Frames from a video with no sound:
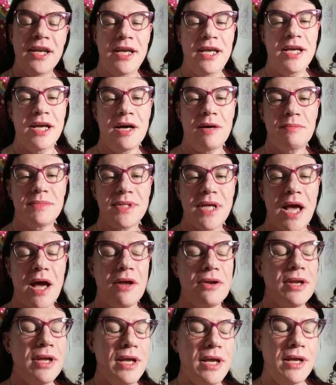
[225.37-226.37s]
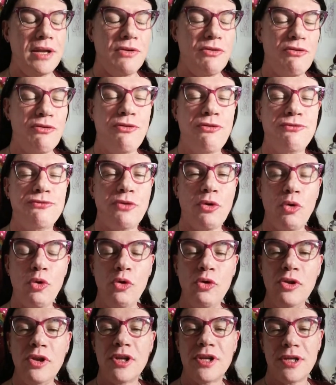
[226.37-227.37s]
he comes out in
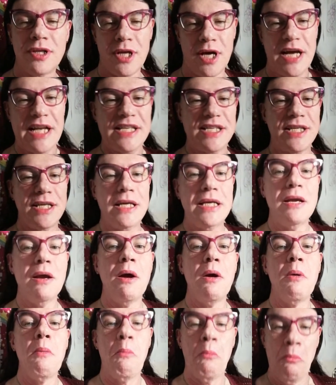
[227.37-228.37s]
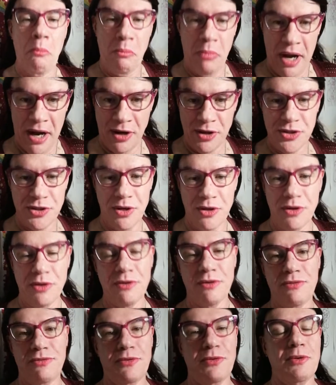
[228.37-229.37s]
full Nazi brown shirt
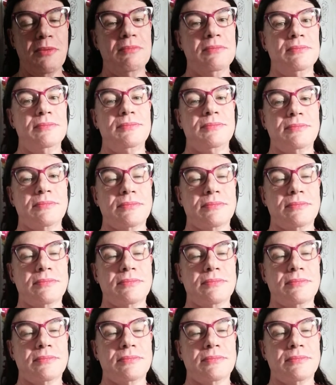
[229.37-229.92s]
uniform.